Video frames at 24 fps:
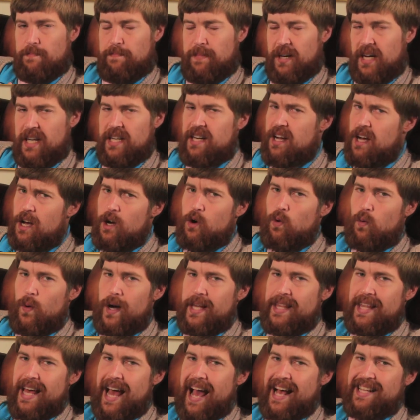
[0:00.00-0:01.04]
but
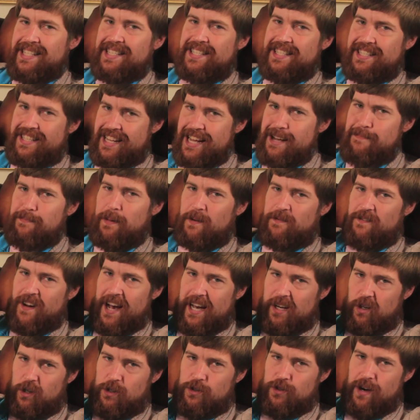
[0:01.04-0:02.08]
with as steep a
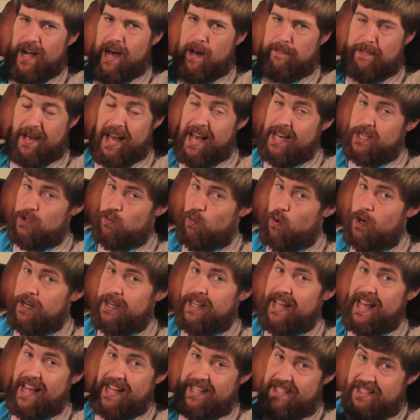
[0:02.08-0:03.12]
final drop as one
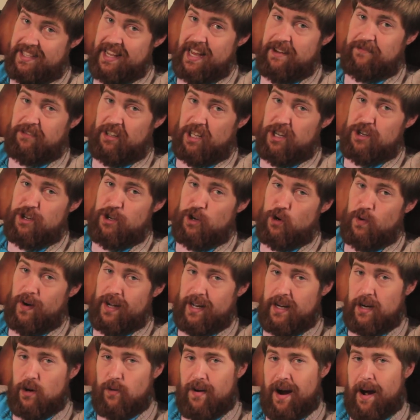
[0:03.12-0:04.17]
can safely do
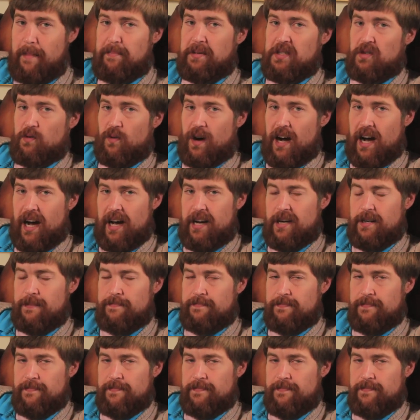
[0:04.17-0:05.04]
in a rapids ride.